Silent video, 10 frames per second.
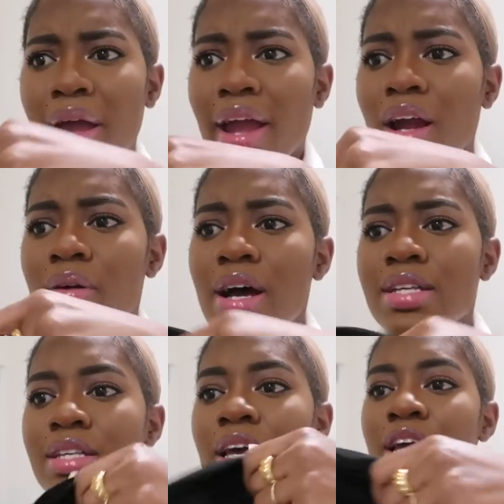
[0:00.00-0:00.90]
my hair
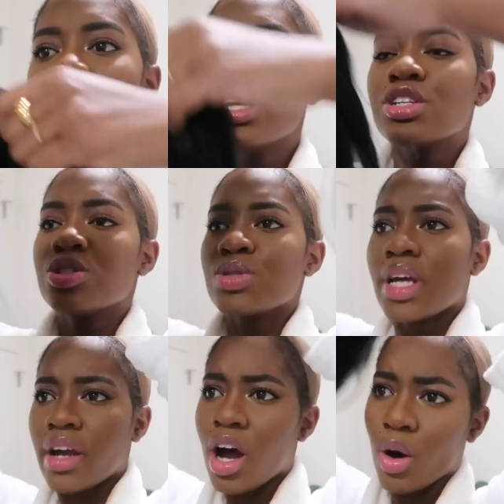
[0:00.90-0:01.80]
was, and she was
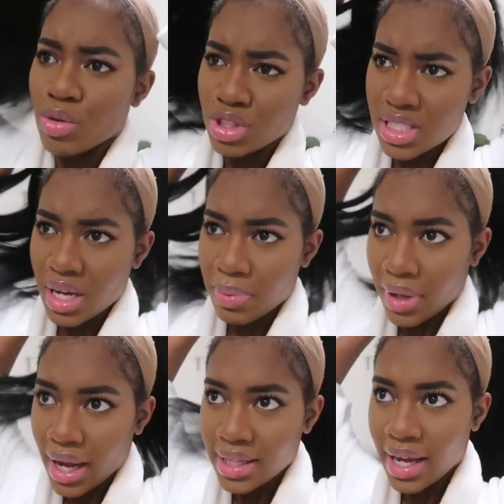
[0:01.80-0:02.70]
like, oh, just
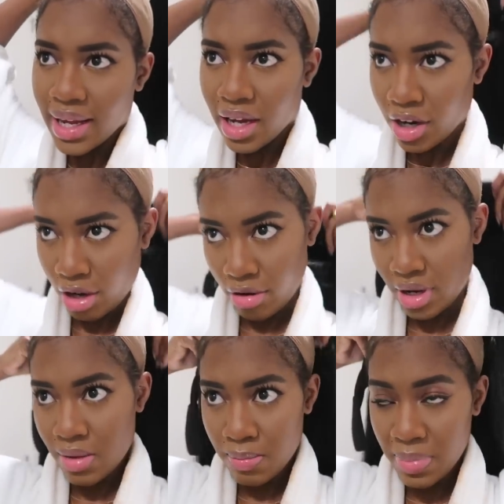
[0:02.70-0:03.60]
apply like a
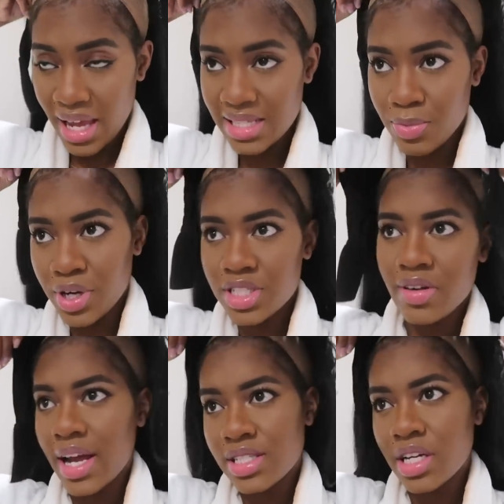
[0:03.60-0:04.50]
cream-based
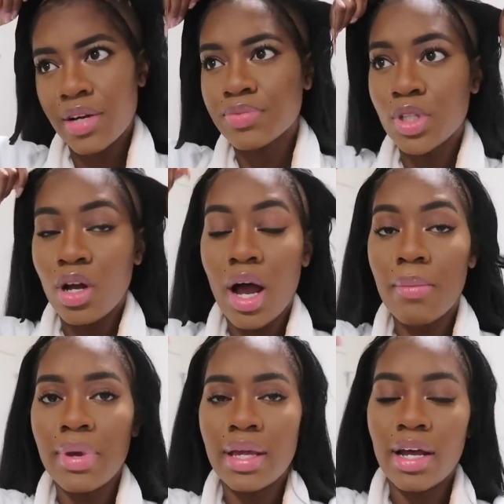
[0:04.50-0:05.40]
moisturizer, I
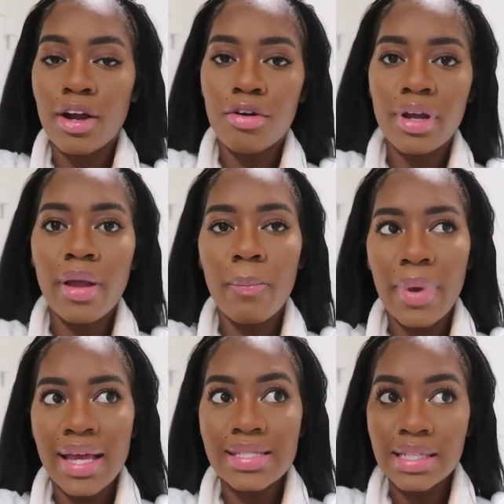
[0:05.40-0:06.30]
mean a
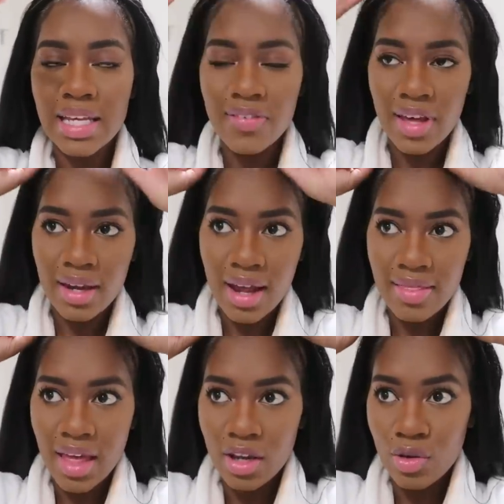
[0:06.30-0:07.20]
cream-based leave-in,
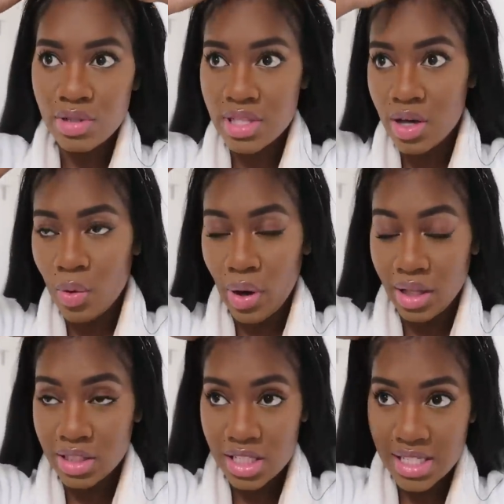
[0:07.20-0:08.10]
and then use the
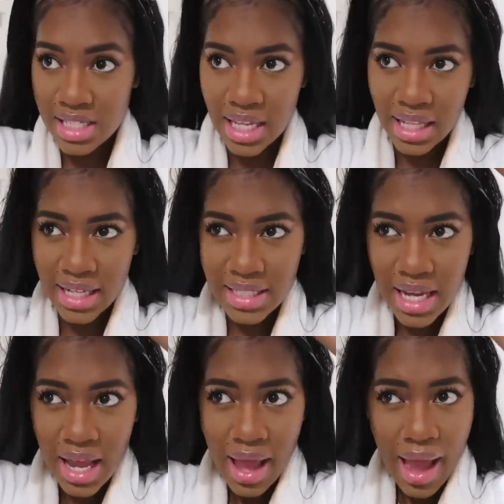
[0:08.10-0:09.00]
oil to seal it.
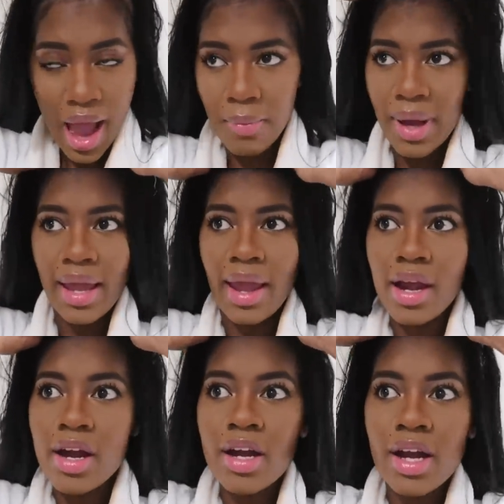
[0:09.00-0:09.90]
And my
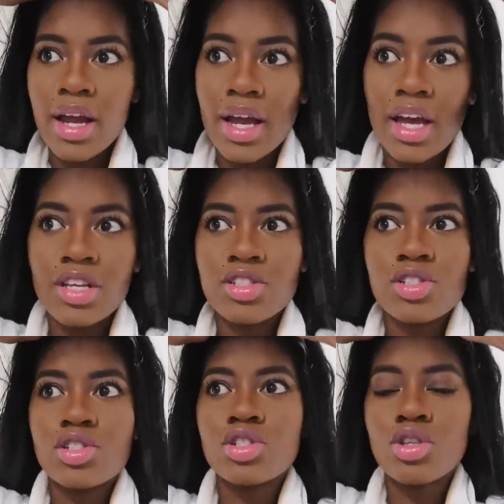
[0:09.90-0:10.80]
hair is
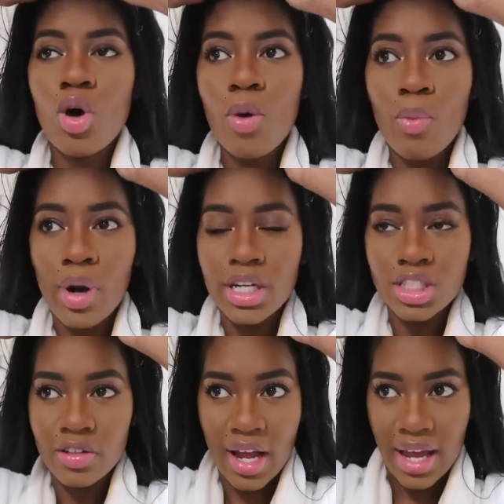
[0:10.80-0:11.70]
so
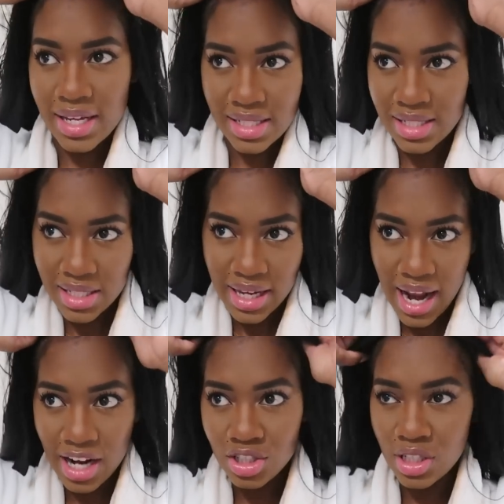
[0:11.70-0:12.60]
moisturized, it
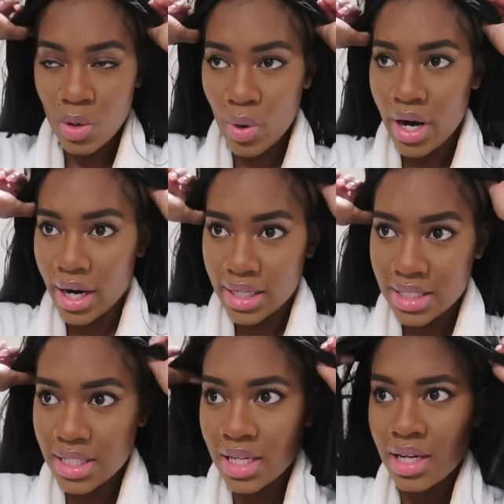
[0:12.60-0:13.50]
actually
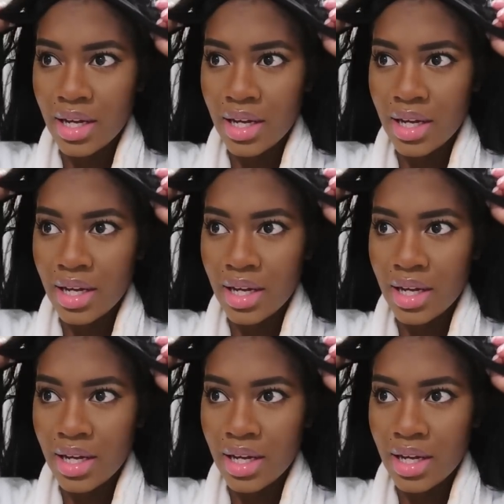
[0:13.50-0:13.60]
worked.